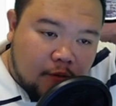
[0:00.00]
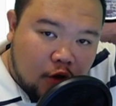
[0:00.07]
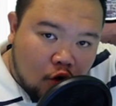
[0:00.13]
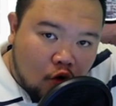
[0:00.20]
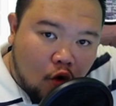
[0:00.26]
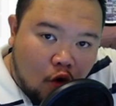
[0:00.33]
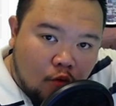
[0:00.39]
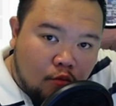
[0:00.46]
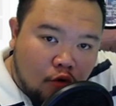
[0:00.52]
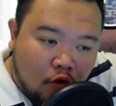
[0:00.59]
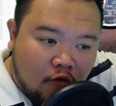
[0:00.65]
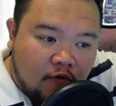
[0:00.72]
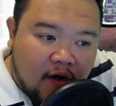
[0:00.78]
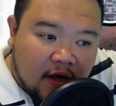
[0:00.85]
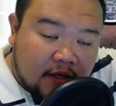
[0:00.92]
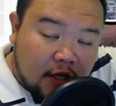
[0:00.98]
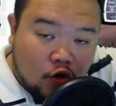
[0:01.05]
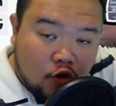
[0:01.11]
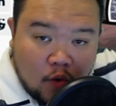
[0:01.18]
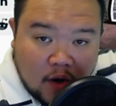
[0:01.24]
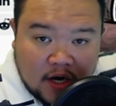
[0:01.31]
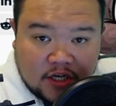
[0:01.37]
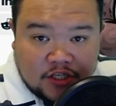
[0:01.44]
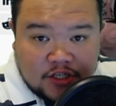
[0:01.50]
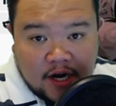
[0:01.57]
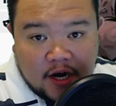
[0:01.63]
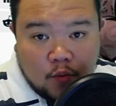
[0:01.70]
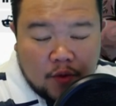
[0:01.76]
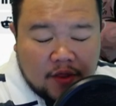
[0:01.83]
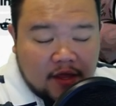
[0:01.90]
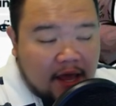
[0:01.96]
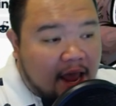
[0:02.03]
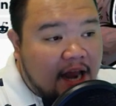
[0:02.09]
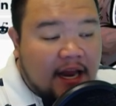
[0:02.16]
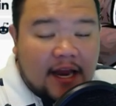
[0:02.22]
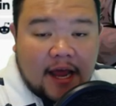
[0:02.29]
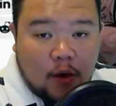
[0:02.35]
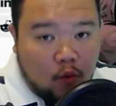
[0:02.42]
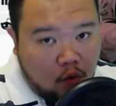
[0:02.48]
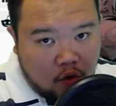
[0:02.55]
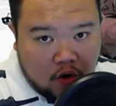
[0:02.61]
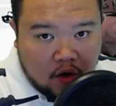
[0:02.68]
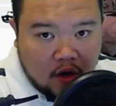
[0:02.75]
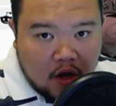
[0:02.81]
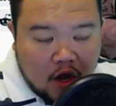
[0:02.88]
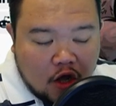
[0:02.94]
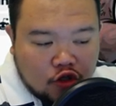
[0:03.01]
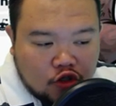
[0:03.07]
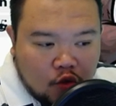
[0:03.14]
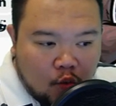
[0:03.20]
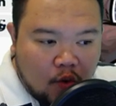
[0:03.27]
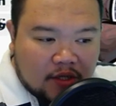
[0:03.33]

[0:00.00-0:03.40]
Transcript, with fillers: from your own profile that you want to share with any network.